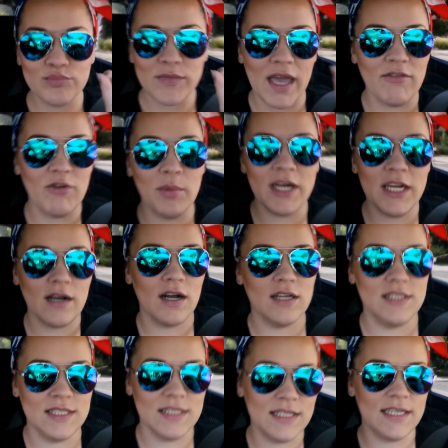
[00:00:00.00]
Everybody
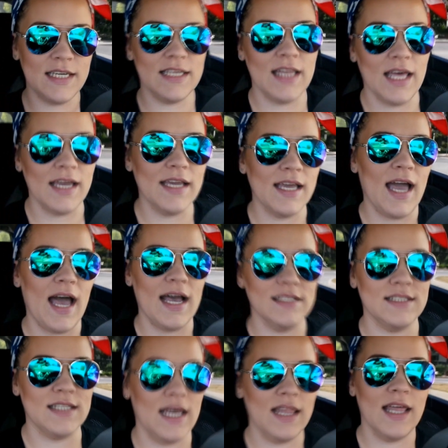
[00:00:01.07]
constantly like
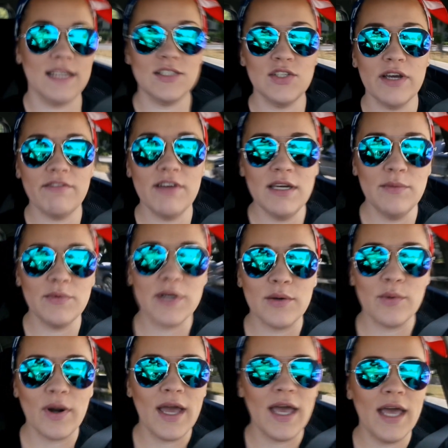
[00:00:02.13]
asks that, like, do you have any
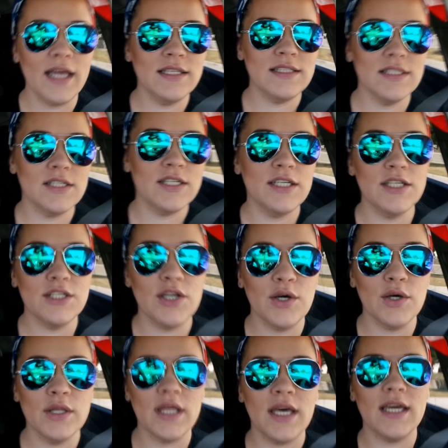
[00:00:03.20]
regrets, or you
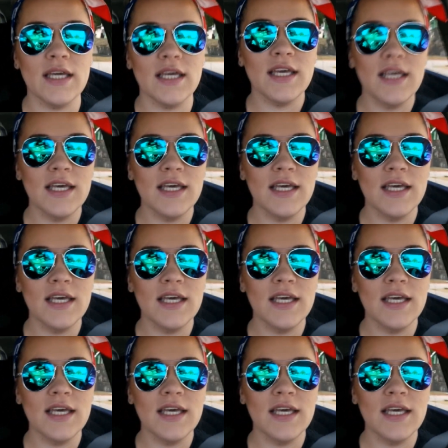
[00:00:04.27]
know, like,